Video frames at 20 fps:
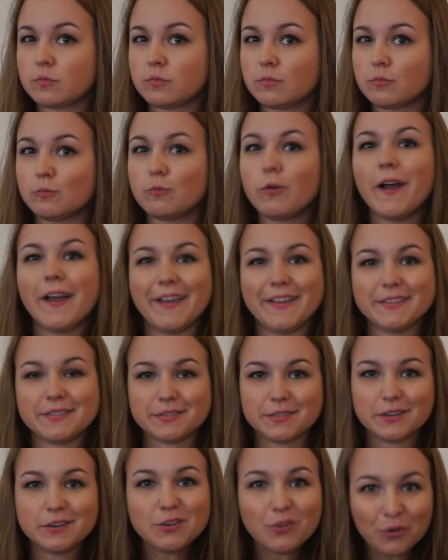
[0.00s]
Right,
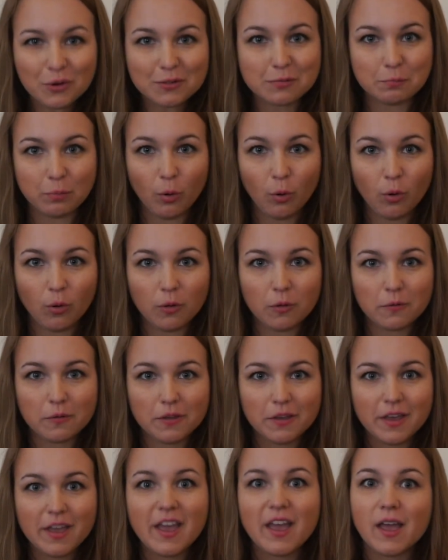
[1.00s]
the North Pole.
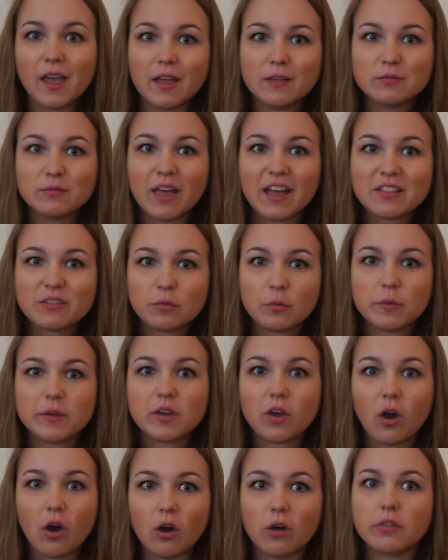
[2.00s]
And that's what we
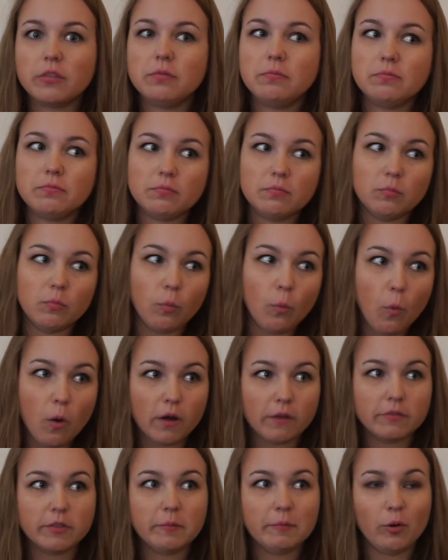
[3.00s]
call one
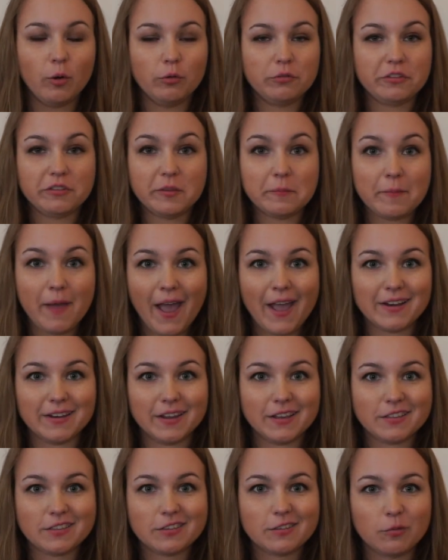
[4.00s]
of the poles in the
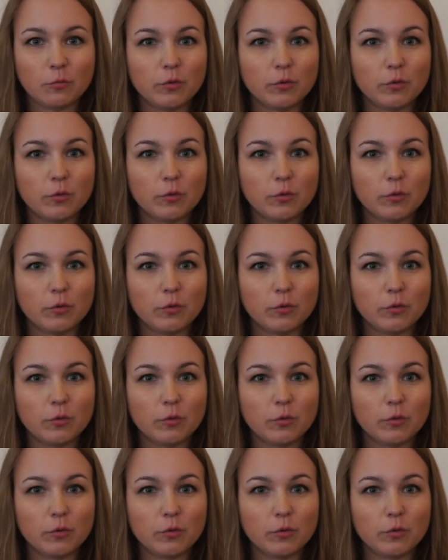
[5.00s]
magnets.